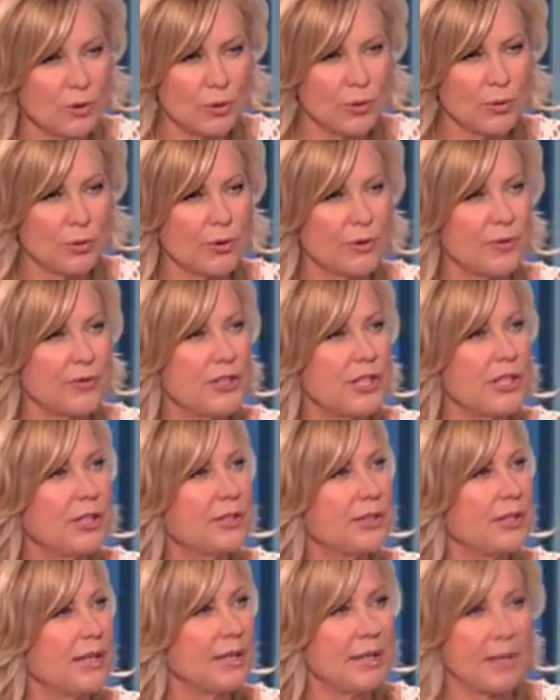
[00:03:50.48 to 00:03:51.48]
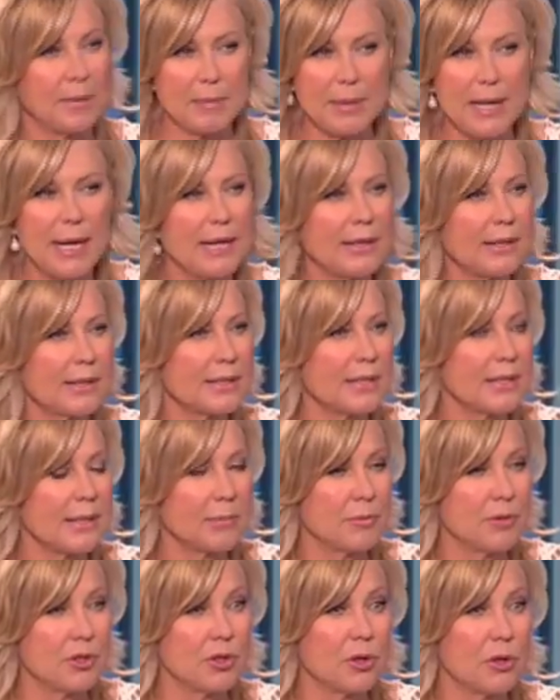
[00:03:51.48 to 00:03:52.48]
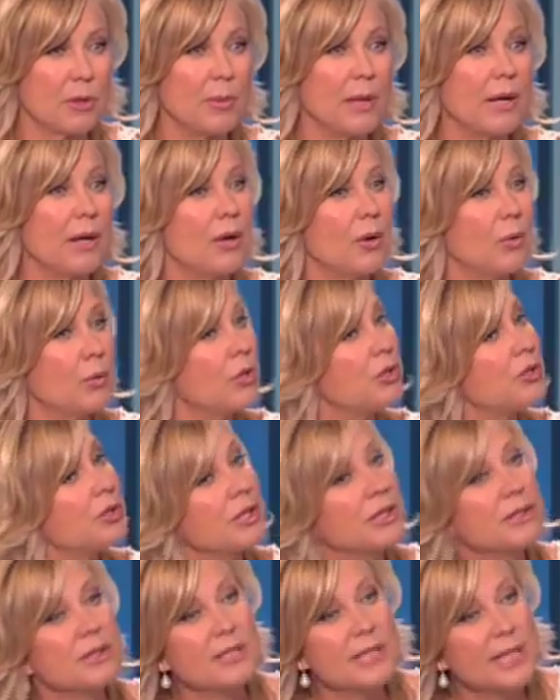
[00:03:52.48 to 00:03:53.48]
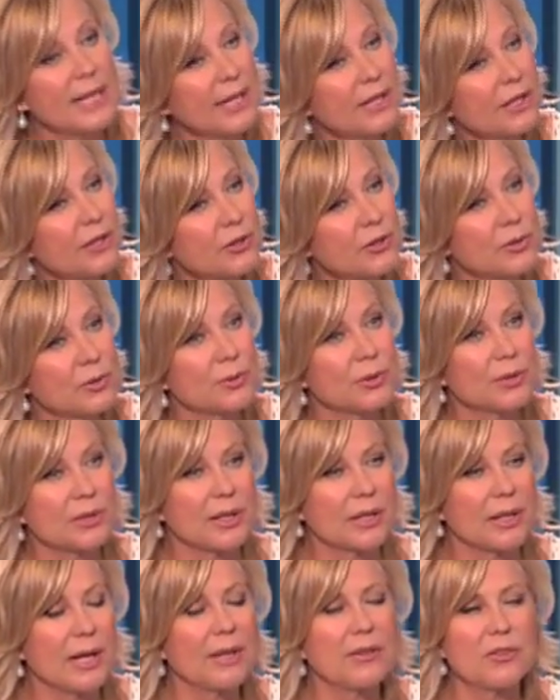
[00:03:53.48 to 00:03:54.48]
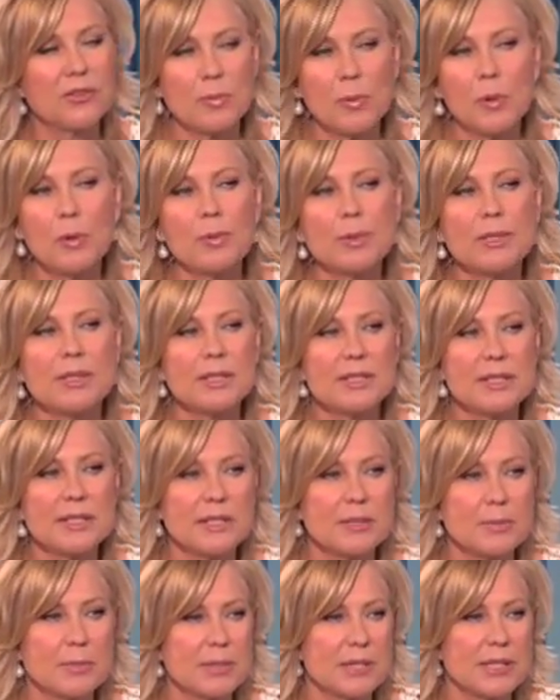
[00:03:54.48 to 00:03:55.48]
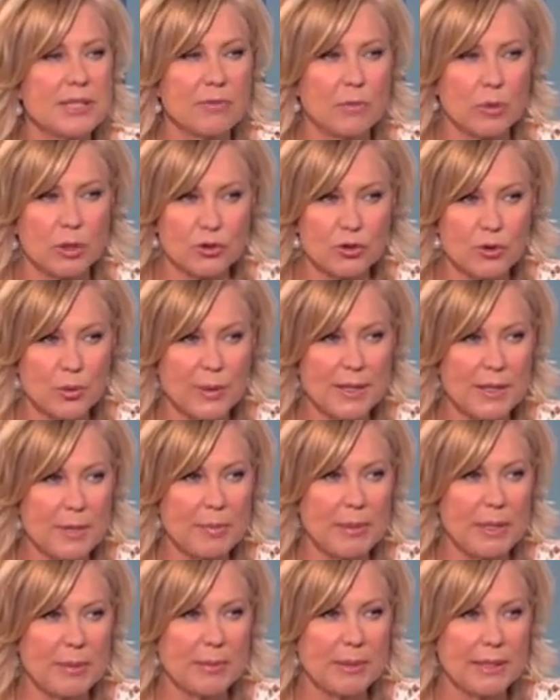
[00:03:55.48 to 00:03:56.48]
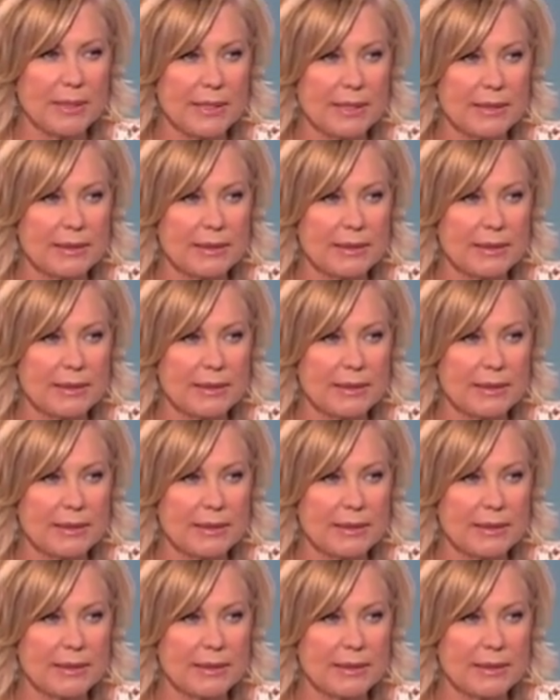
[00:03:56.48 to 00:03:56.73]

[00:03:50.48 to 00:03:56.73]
daughter, if she could get a part-time job where she could take her daughter, and small businesses perceive, what, 20 people and